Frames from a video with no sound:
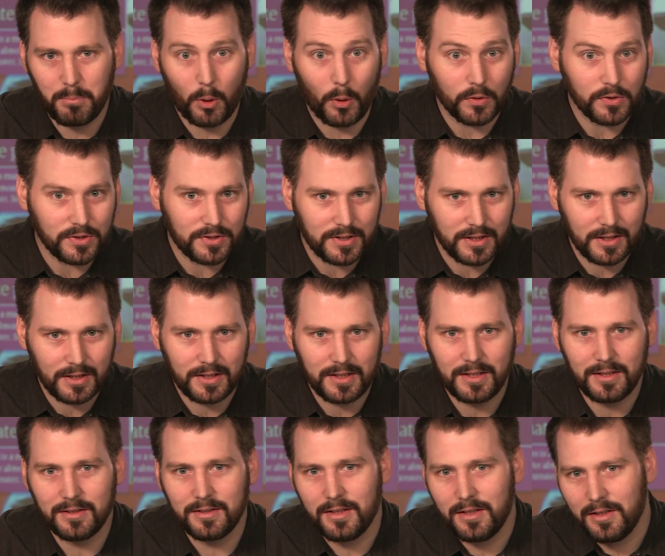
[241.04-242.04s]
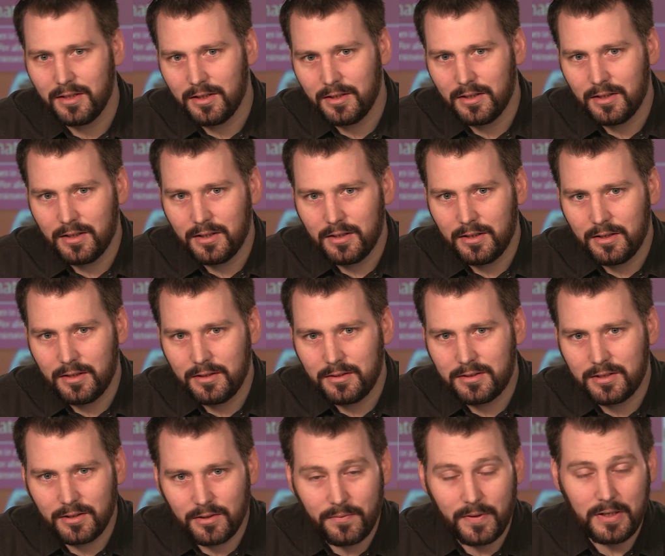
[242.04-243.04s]
bond dealing,
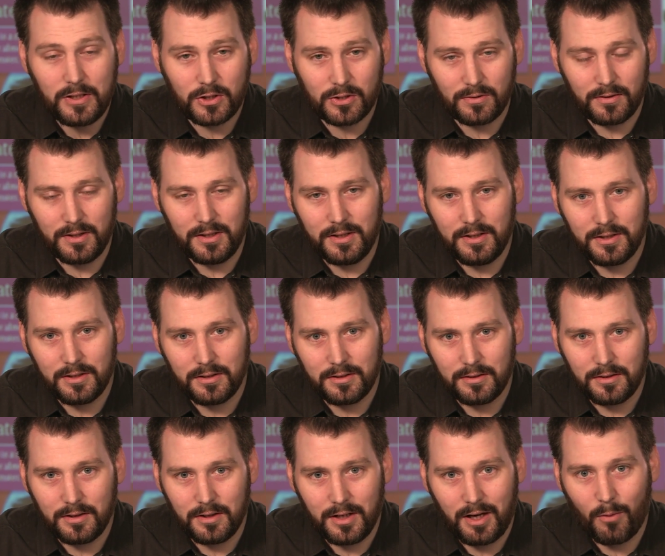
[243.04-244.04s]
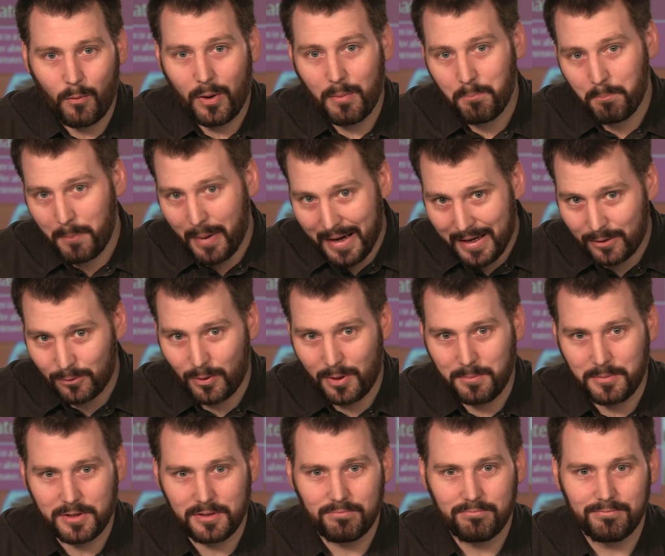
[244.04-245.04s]
until eventually he went
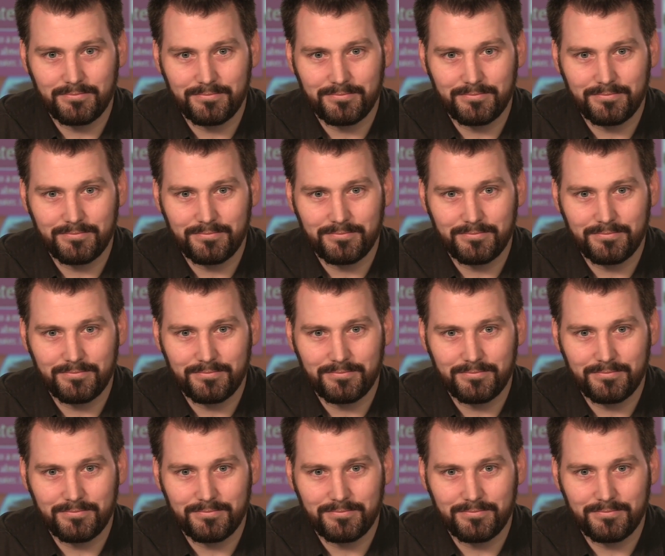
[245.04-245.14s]
bankrupt.